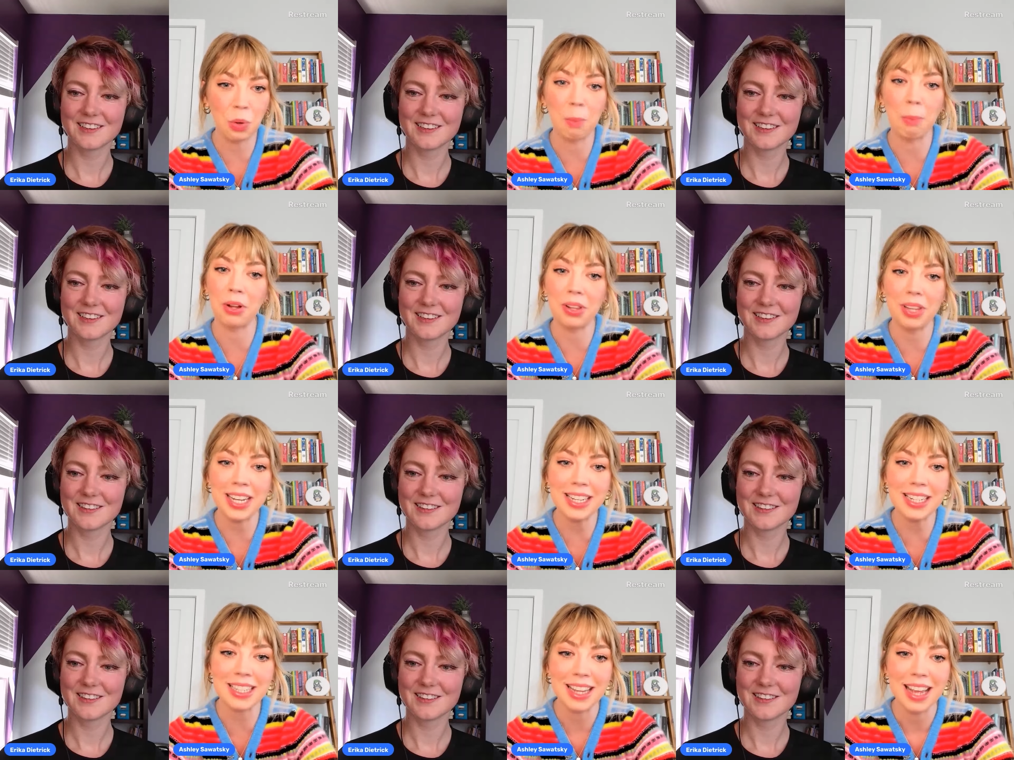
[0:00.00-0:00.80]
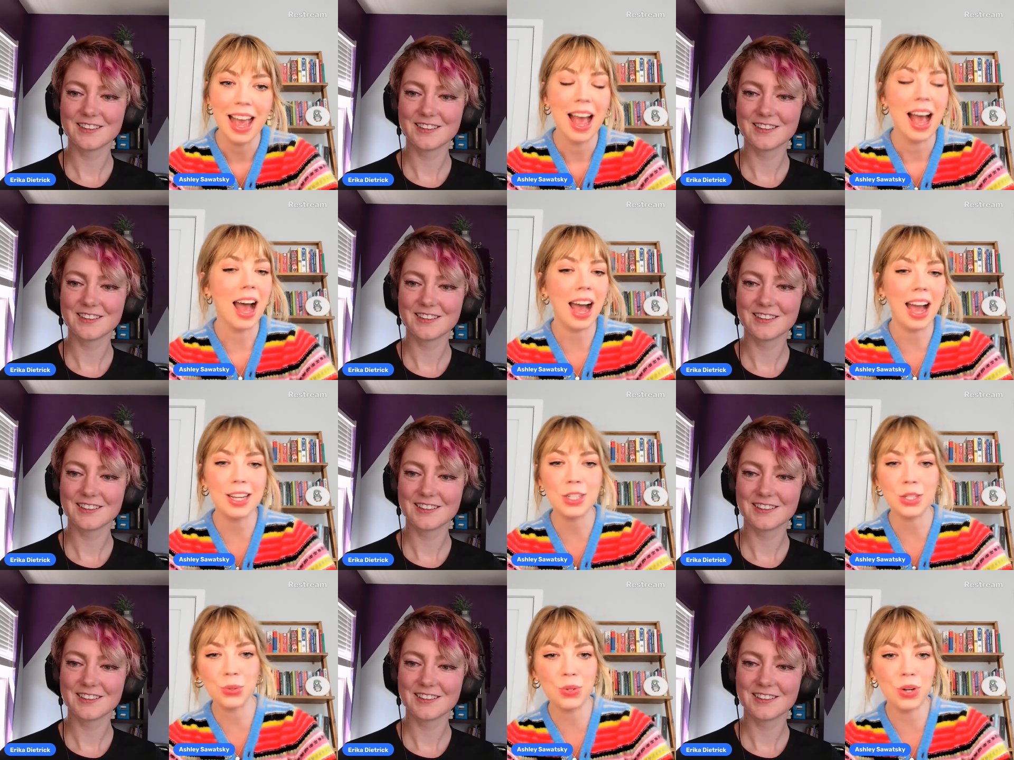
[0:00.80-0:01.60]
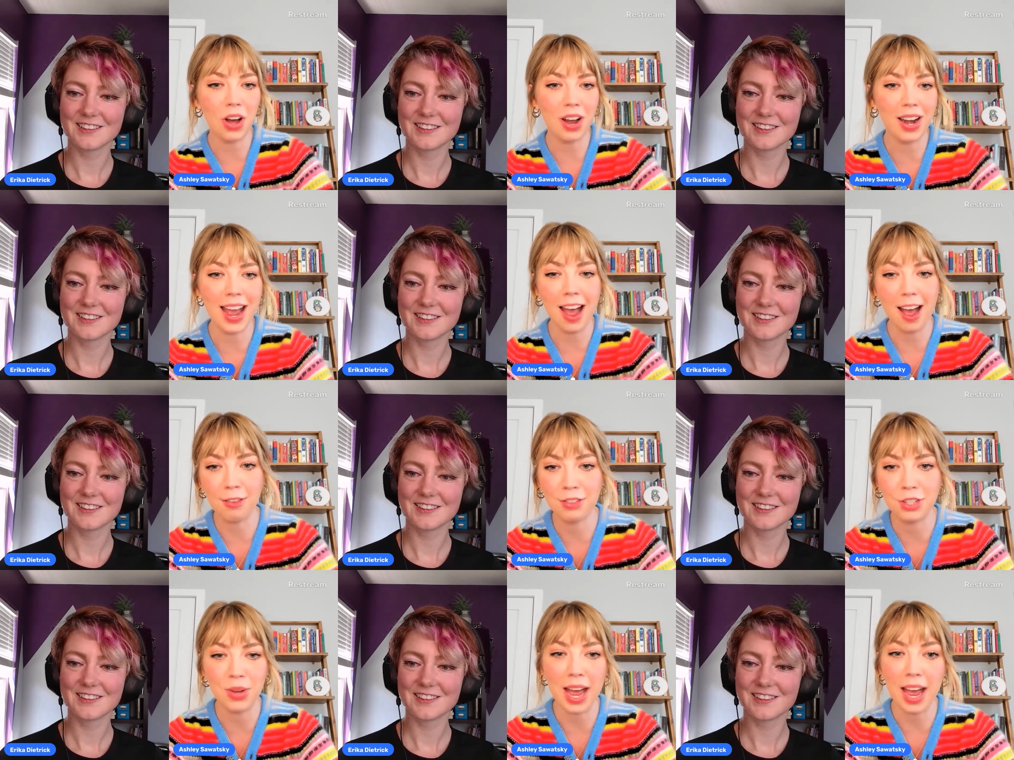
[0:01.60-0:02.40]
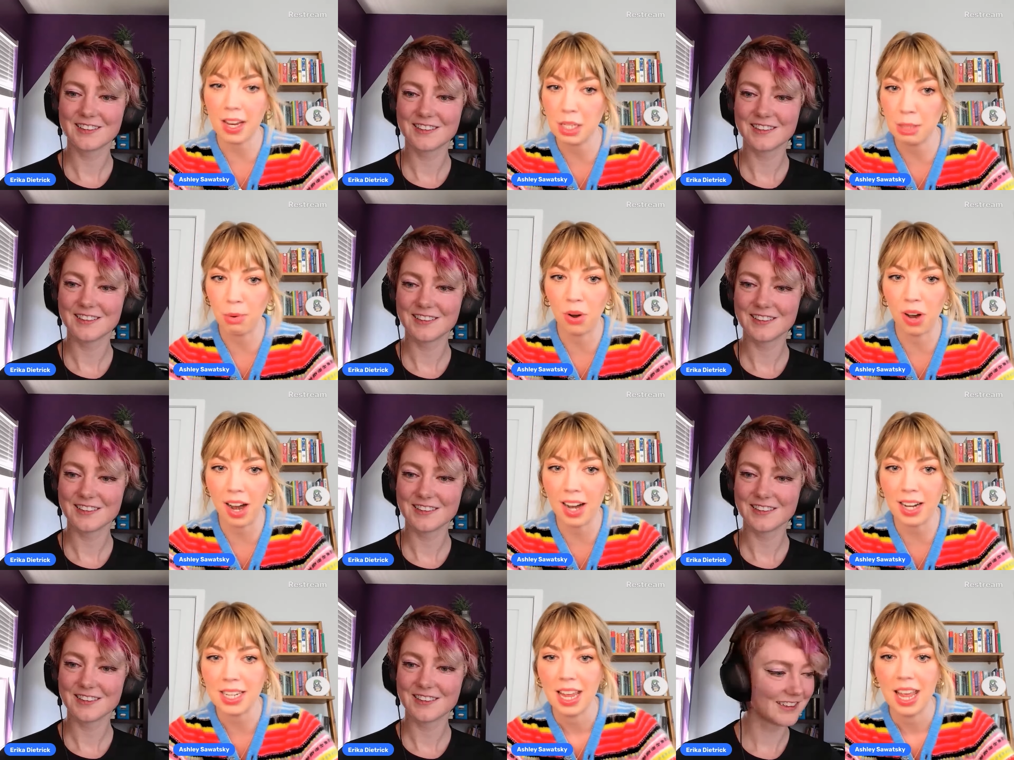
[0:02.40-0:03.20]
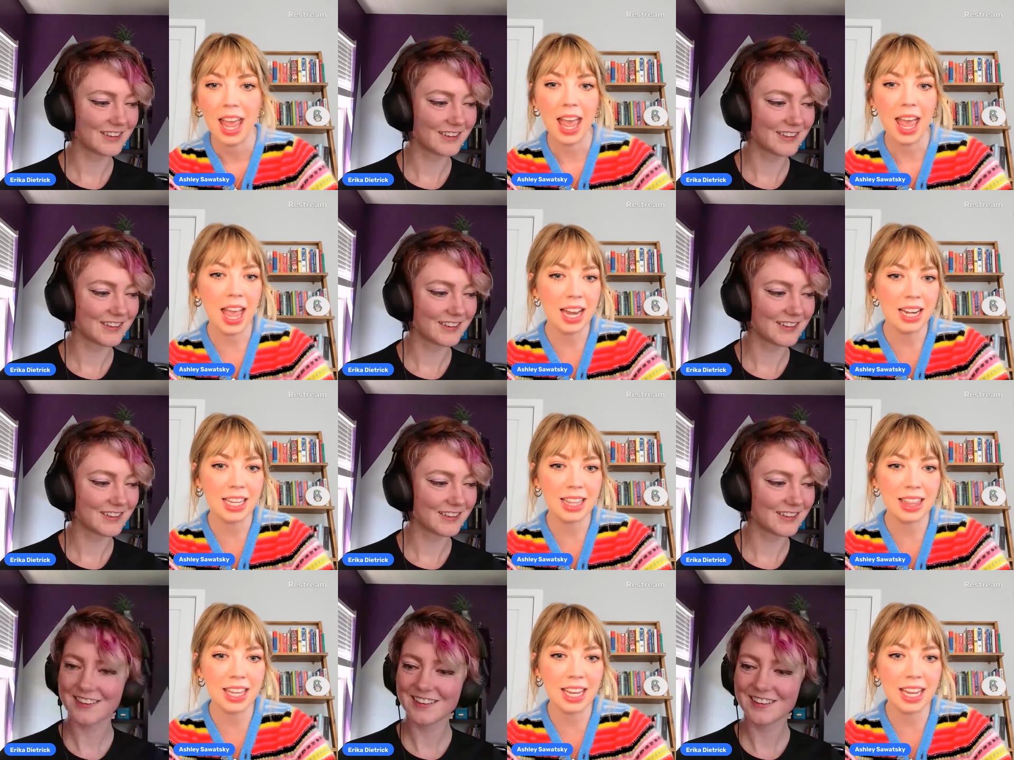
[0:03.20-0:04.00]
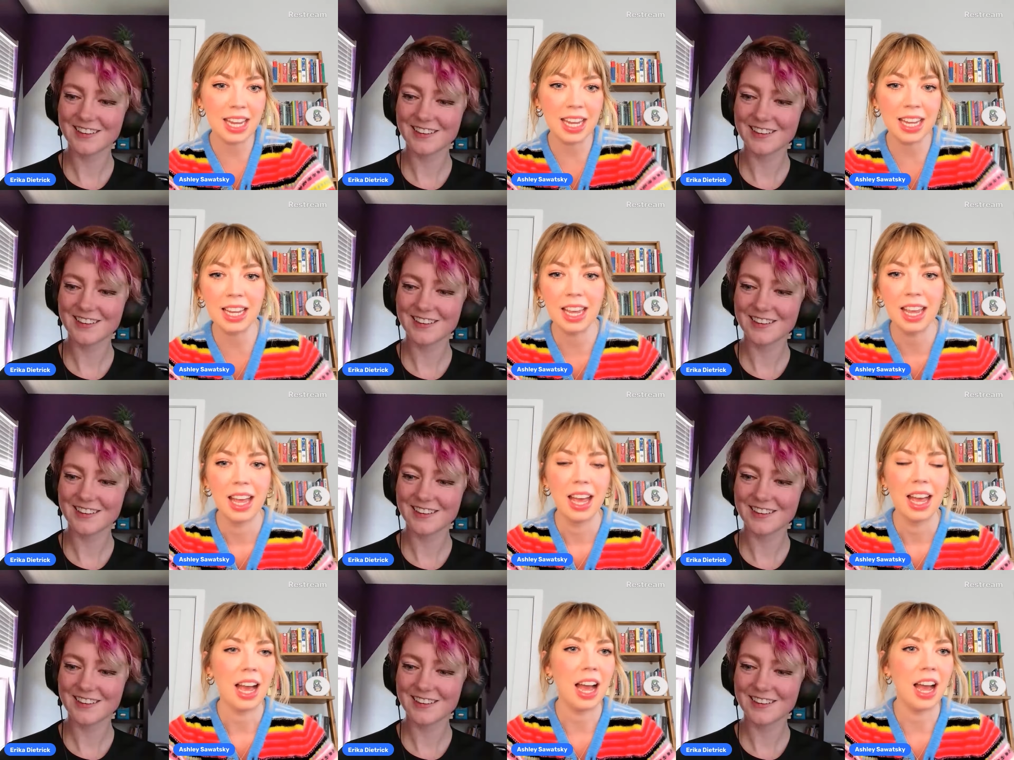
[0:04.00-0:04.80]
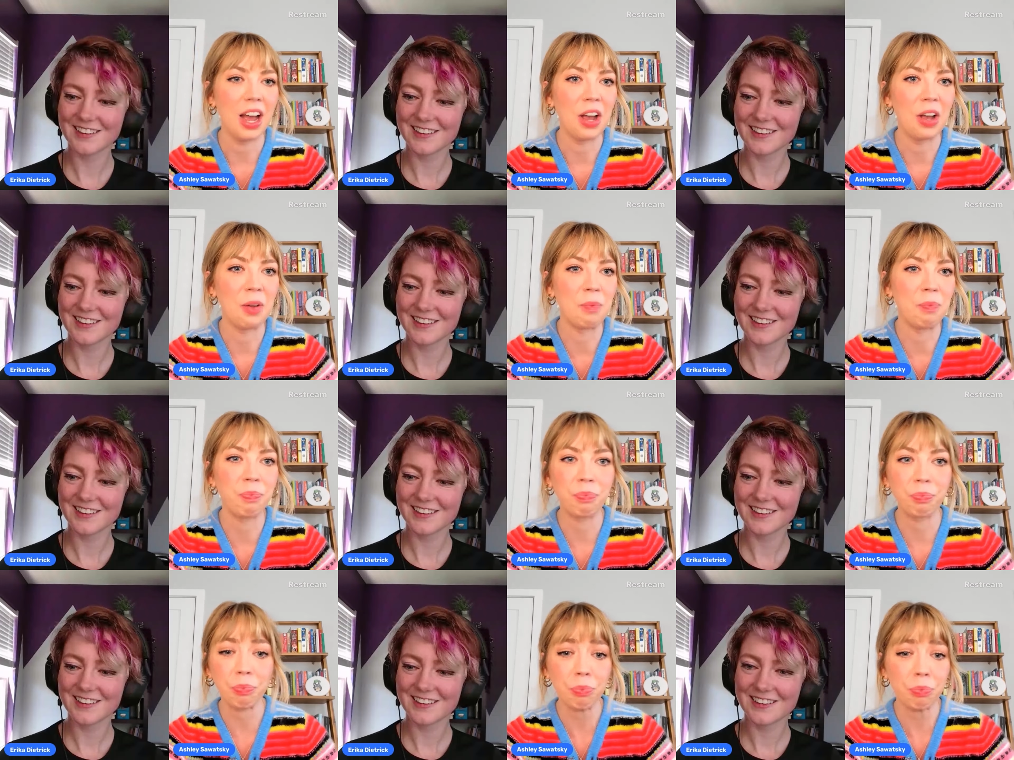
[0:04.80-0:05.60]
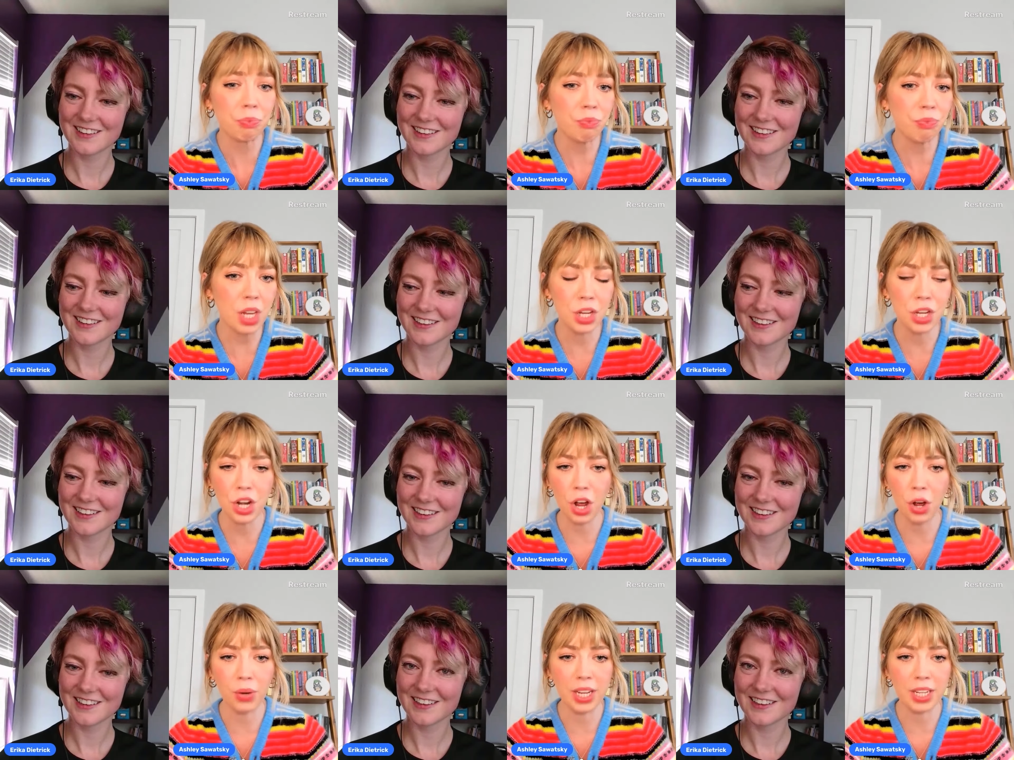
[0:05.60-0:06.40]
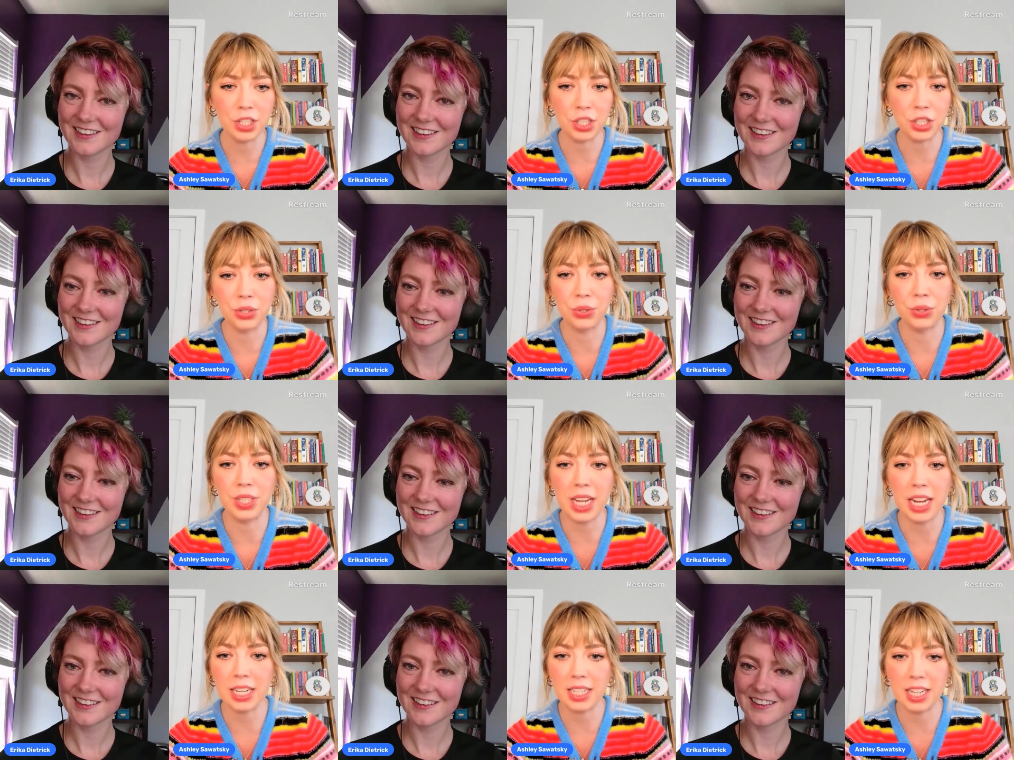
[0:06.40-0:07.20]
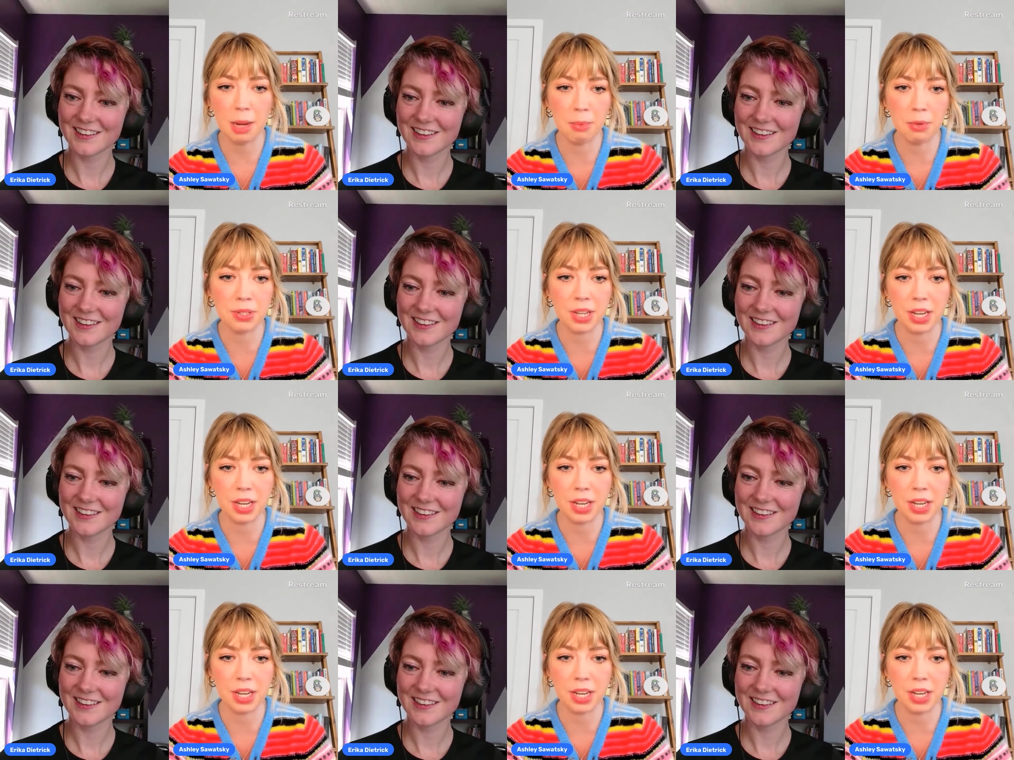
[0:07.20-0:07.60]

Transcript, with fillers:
Speaker 1: will pull it. I do not have to export anything, um, you know, into data tables.